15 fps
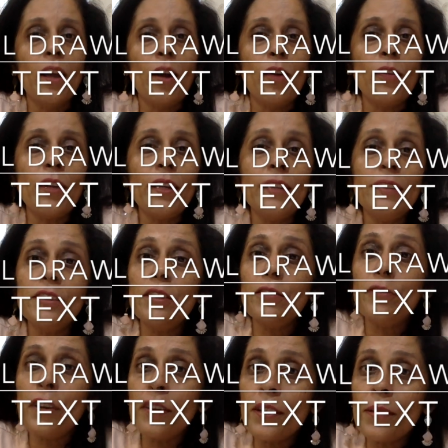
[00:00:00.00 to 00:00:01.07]
All right, this is a
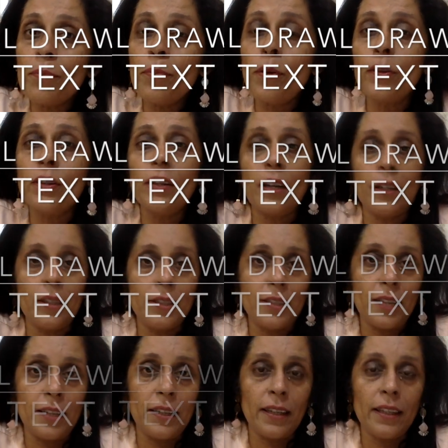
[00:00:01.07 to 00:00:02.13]
very important
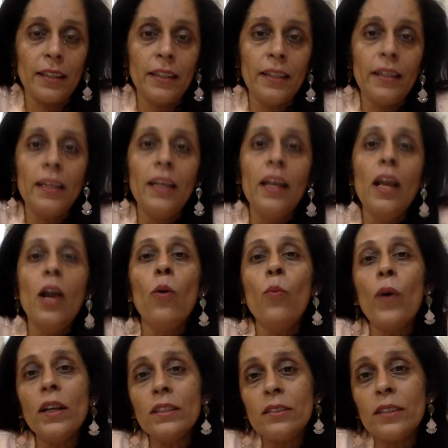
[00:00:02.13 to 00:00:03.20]
understanding.
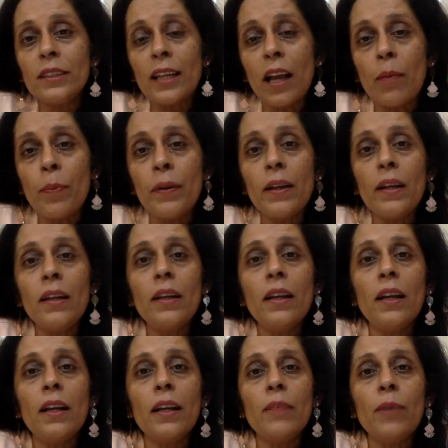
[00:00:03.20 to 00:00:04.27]
Once
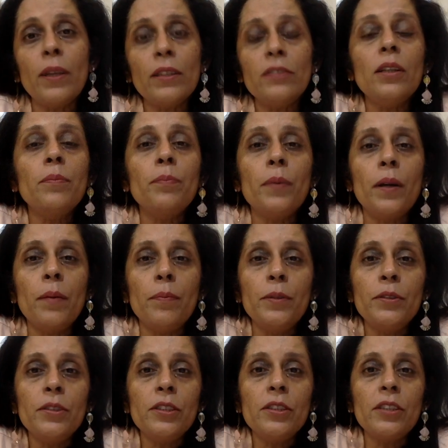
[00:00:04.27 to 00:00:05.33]
the
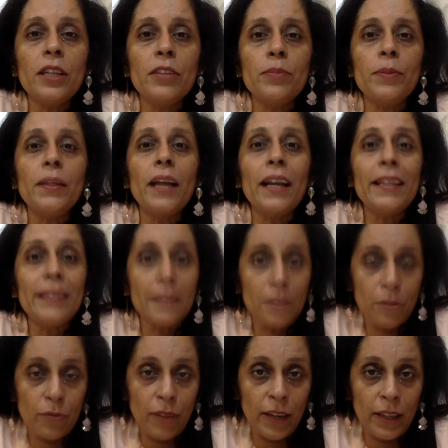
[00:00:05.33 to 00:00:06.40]
business has been
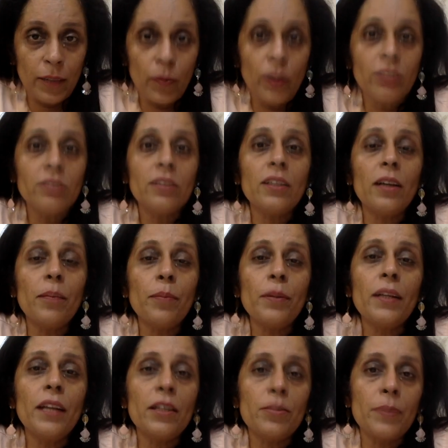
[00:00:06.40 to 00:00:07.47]
identified, once the
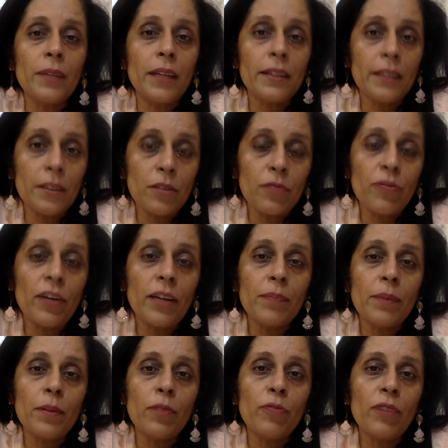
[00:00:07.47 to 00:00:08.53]
company has been identified
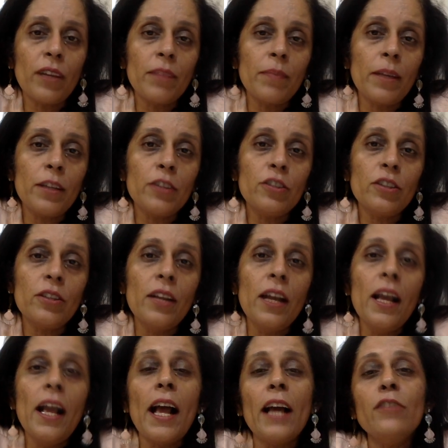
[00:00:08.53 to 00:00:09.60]
by the fund manager
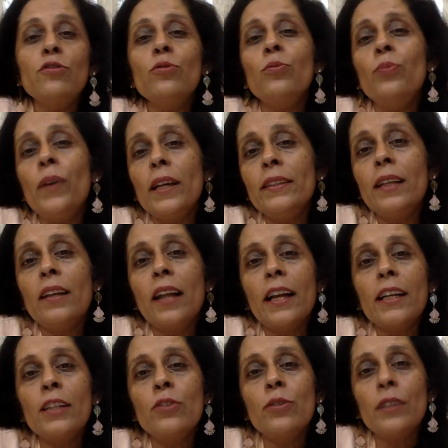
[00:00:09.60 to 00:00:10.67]
as to where they're
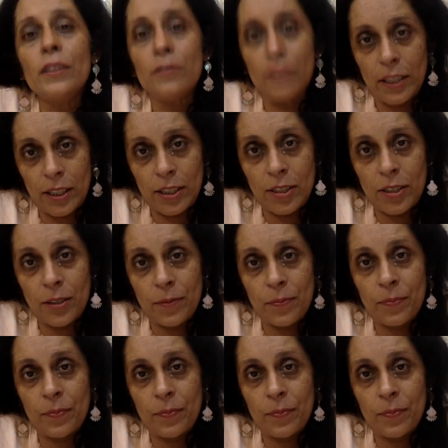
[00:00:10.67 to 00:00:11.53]
likely to invest,